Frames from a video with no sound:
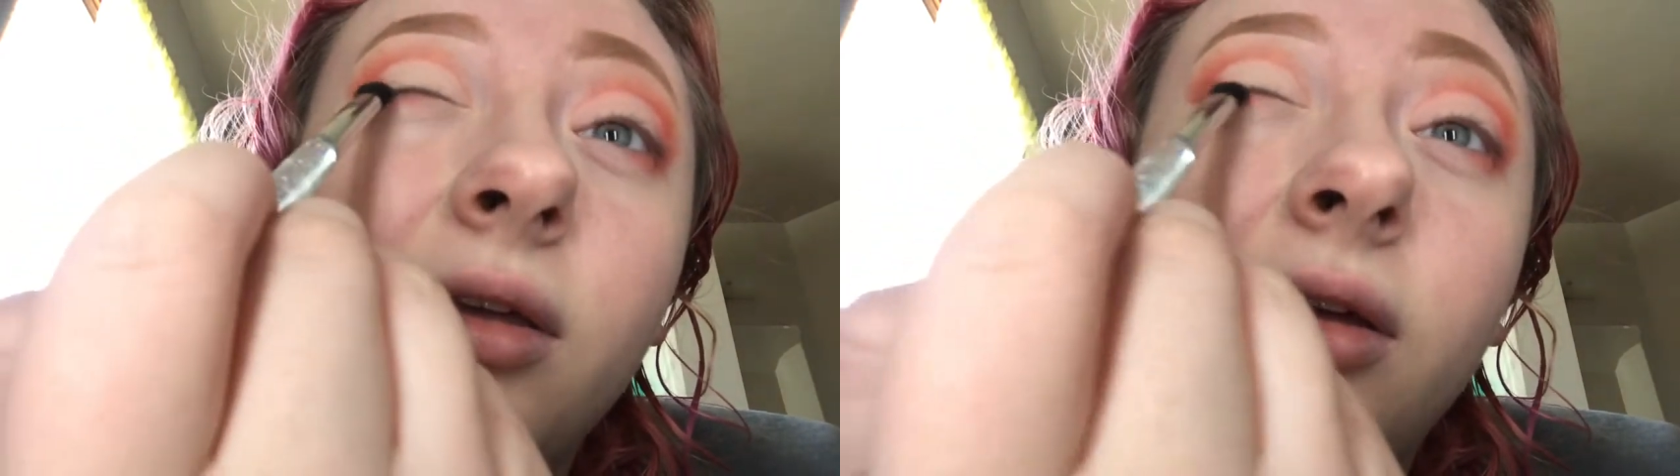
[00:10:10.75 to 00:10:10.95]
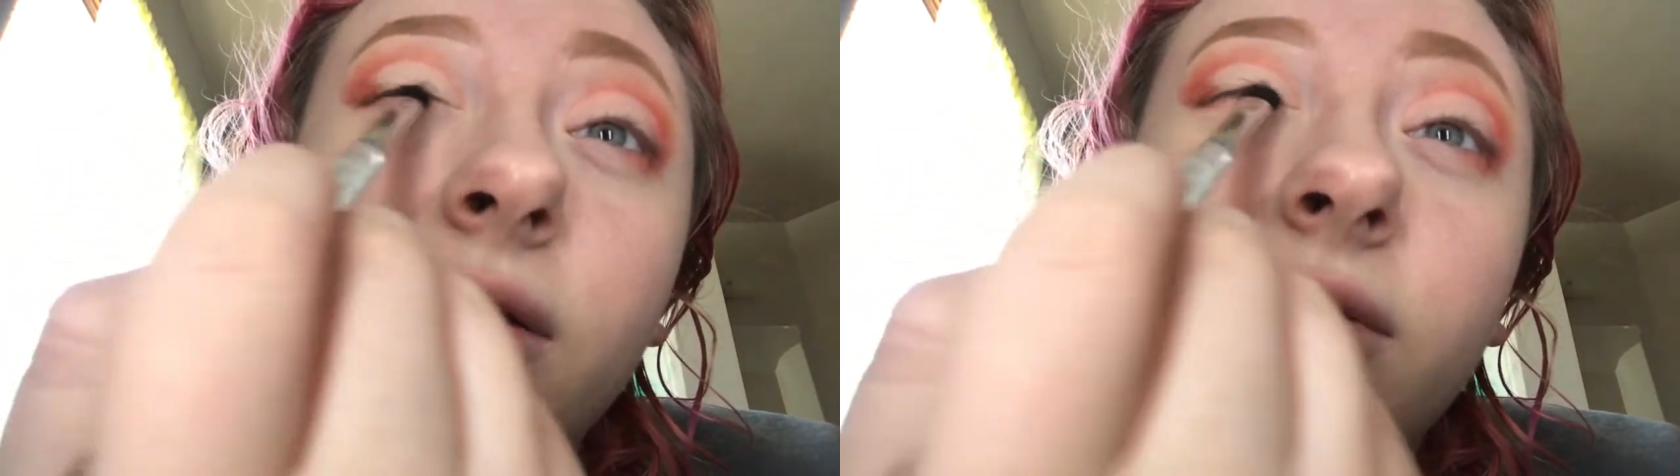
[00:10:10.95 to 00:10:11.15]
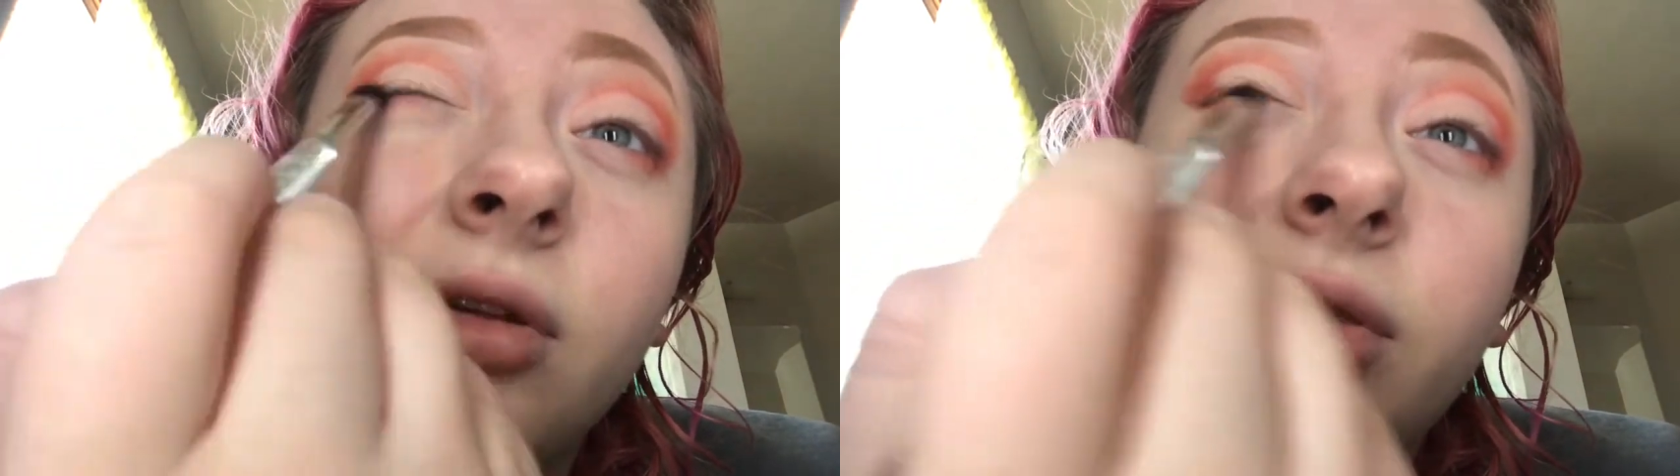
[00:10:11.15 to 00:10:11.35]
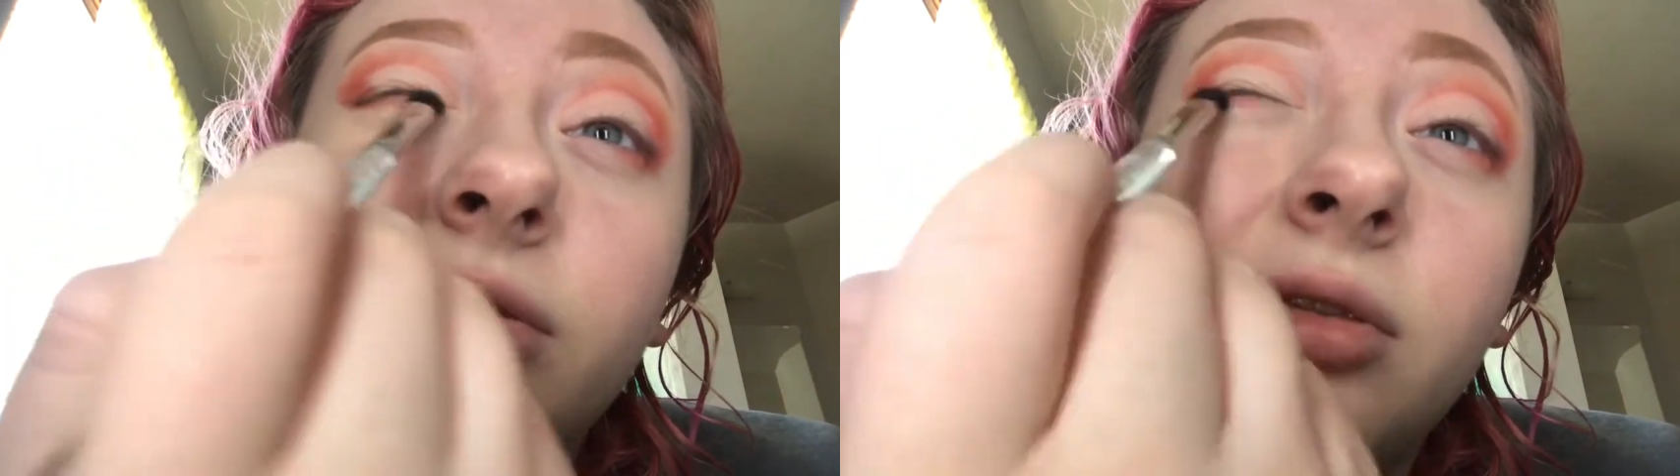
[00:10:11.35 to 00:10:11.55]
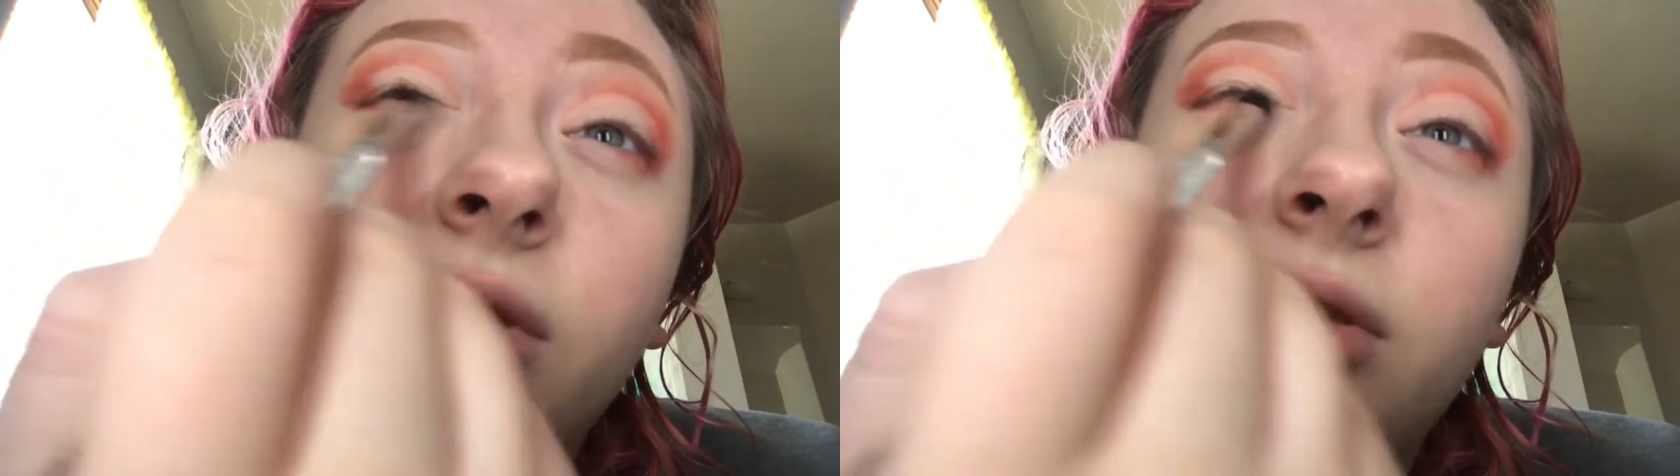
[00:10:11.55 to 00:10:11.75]
and just
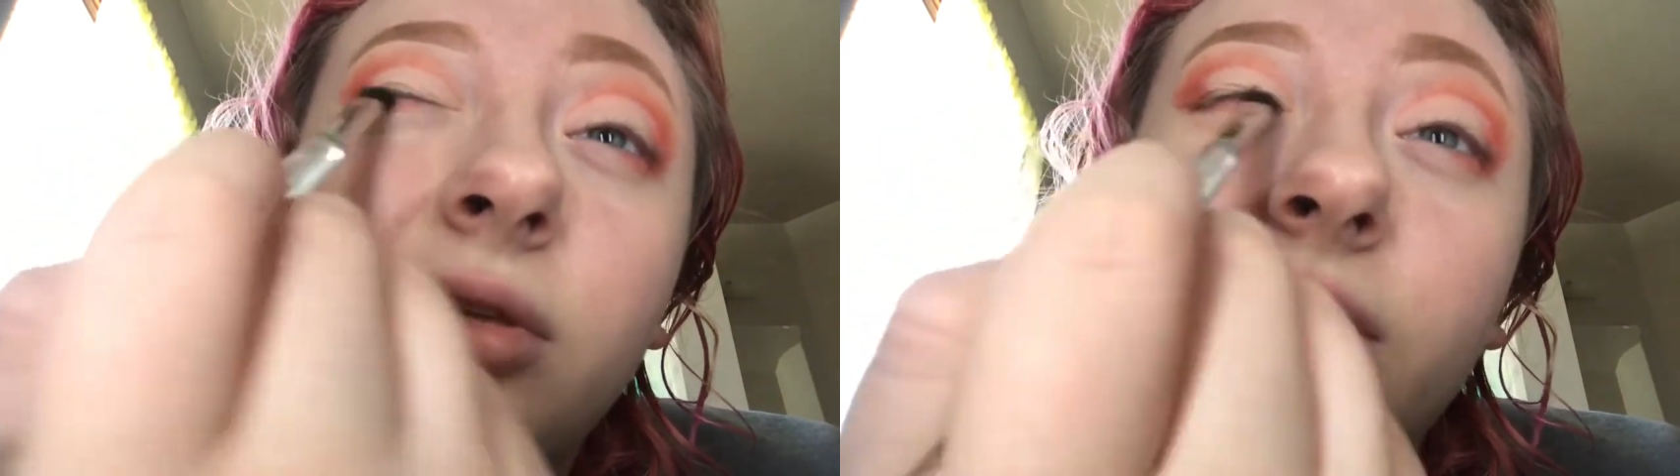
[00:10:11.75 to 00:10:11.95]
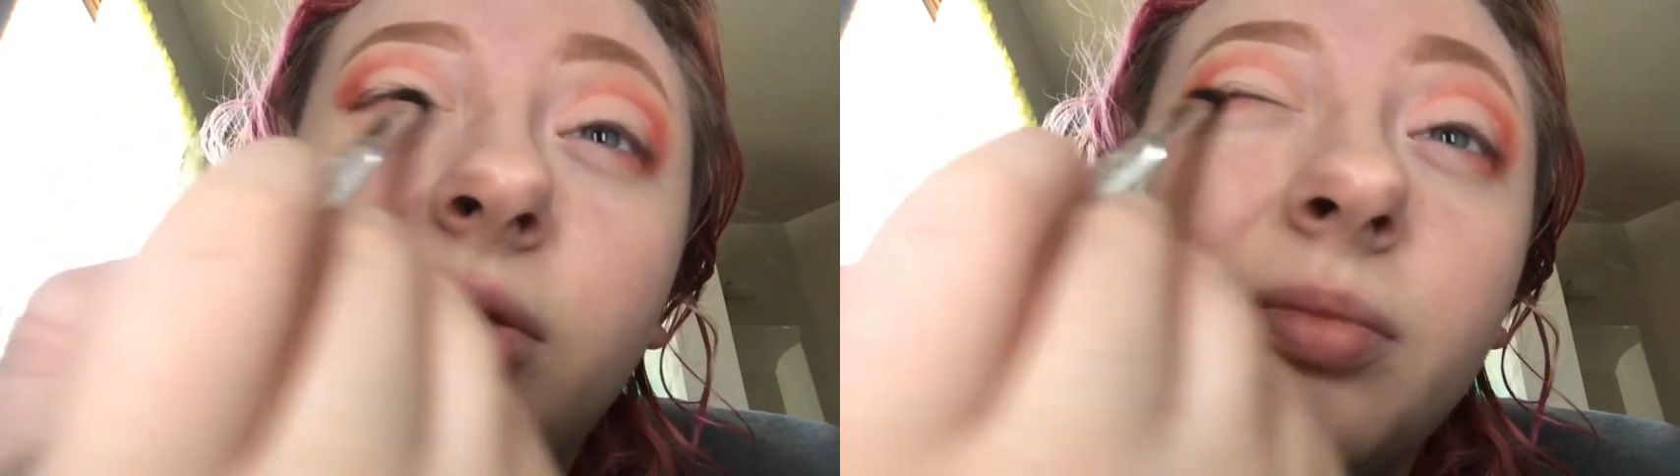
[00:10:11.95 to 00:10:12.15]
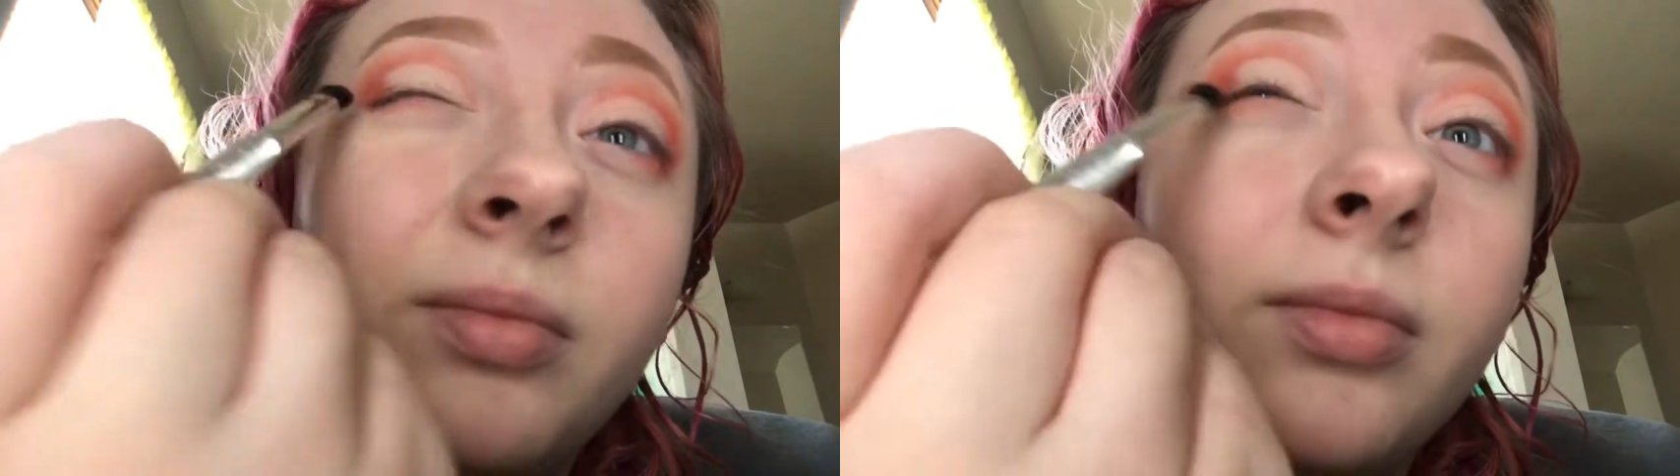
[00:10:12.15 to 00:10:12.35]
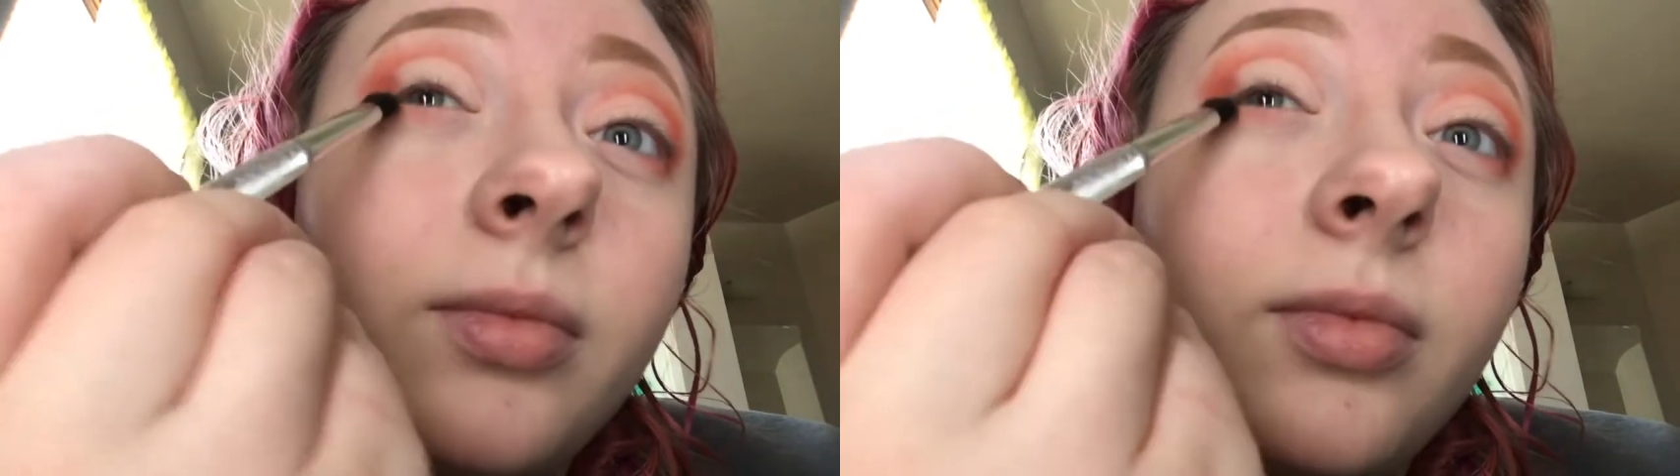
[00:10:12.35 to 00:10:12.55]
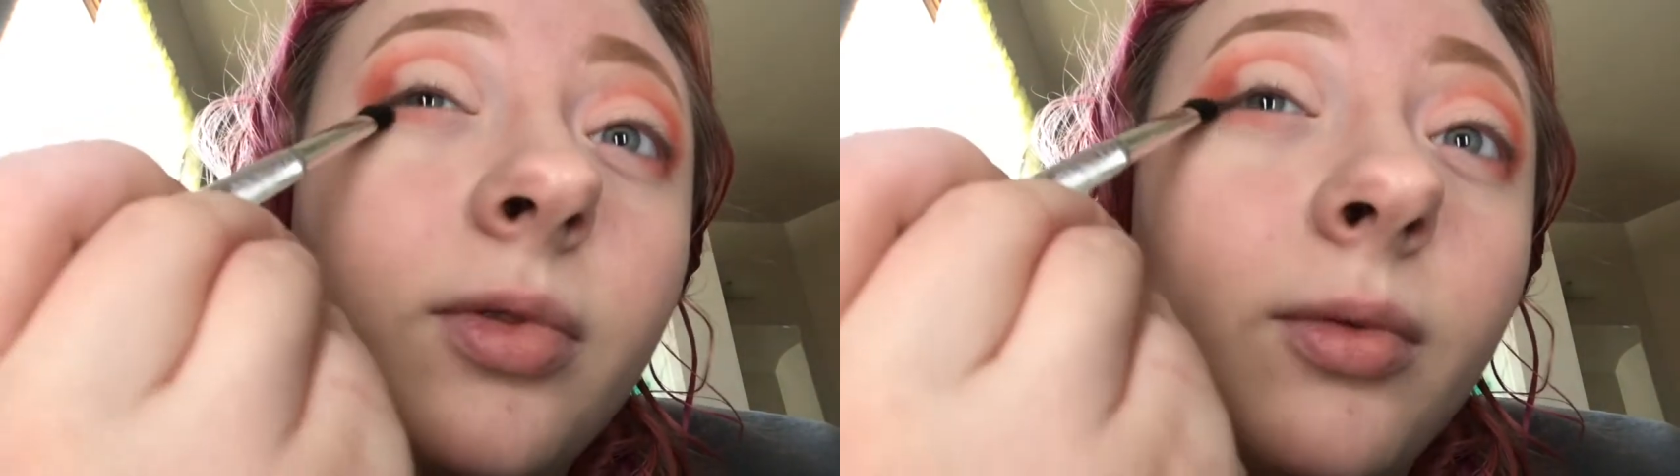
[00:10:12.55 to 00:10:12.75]

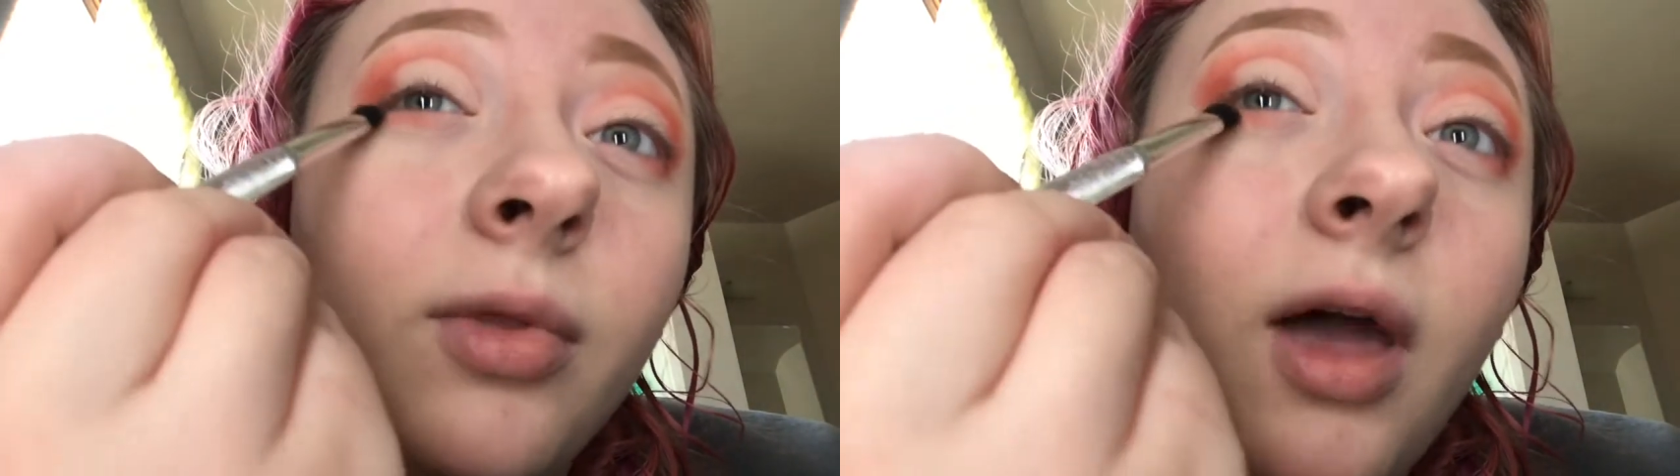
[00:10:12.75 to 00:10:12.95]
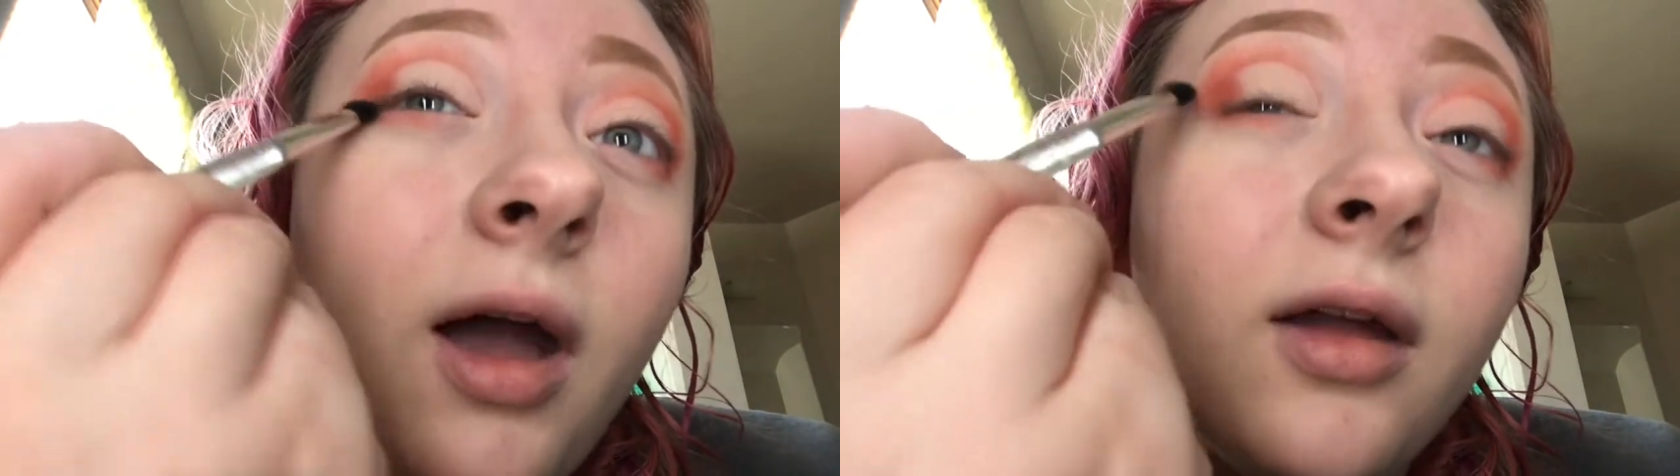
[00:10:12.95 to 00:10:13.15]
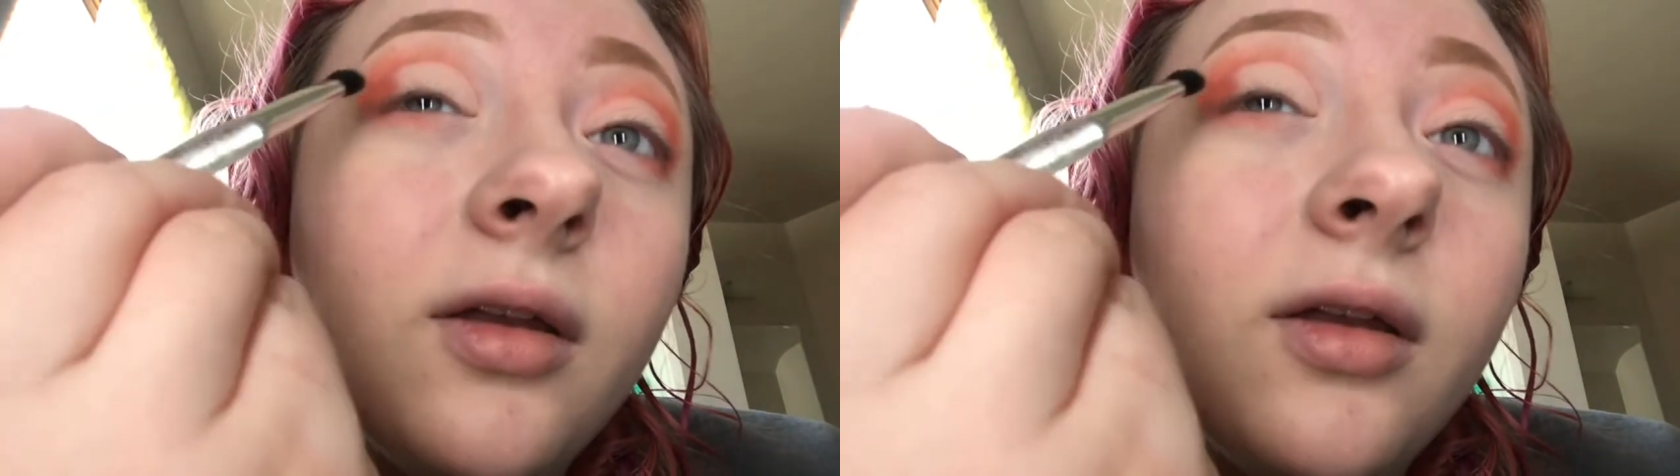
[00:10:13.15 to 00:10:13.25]
do that.